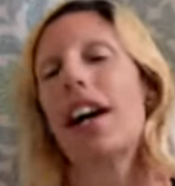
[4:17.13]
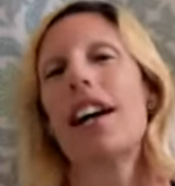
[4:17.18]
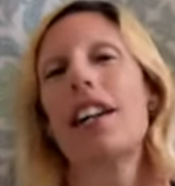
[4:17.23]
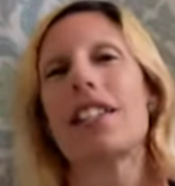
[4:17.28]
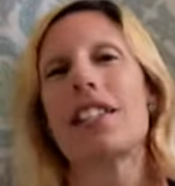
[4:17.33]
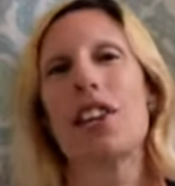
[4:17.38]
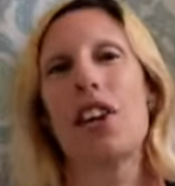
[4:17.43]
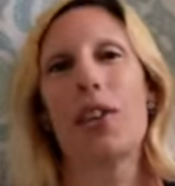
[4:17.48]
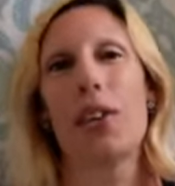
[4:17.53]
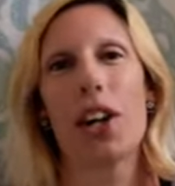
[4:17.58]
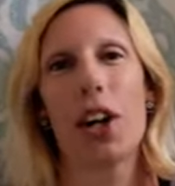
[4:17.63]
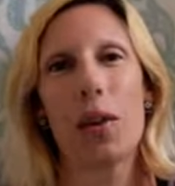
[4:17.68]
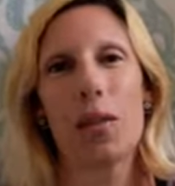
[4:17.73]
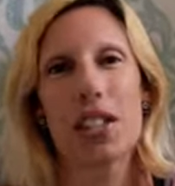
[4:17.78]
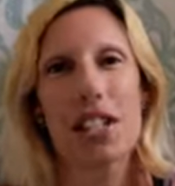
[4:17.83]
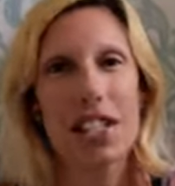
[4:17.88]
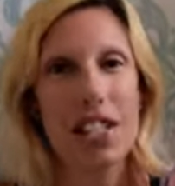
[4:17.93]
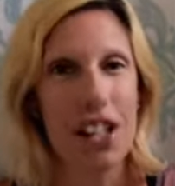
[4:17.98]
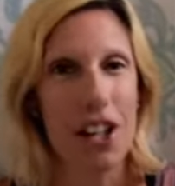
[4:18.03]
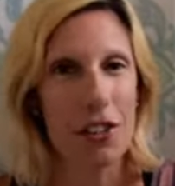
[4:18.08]
So we hope to
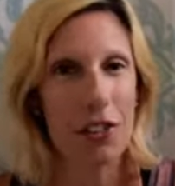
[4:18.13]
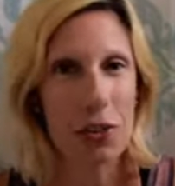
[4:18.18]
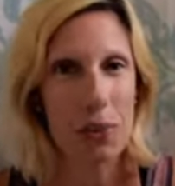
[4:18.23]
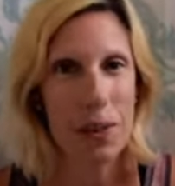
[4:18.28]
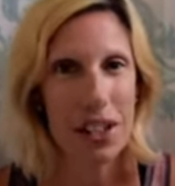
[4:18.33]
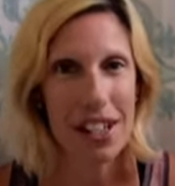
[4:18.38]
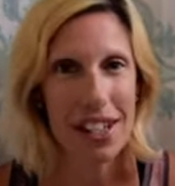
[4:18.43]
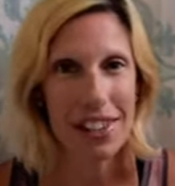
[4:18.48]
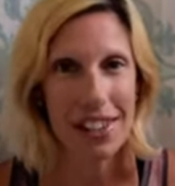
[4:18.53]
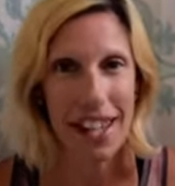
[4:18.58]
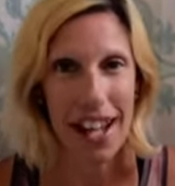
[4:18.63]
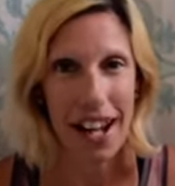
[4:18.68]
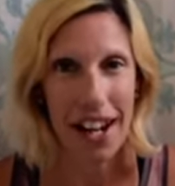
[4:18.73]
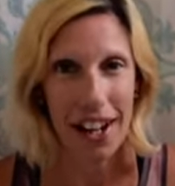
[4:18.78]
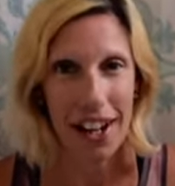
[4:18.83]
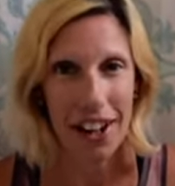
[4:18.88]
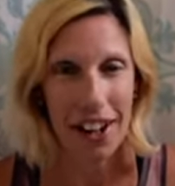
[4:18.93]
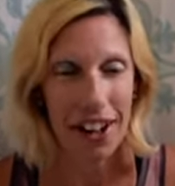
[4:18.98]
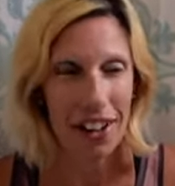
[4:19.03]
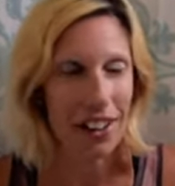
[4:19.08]
see everybody
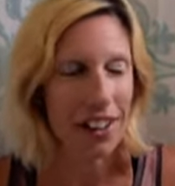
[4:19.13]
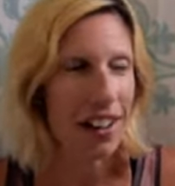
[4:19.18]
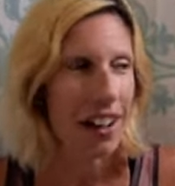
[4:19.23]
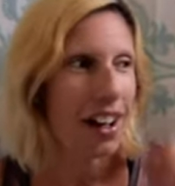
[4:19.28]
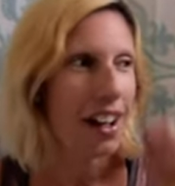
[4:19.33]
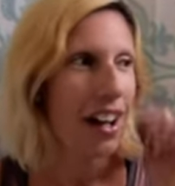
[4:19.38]
there.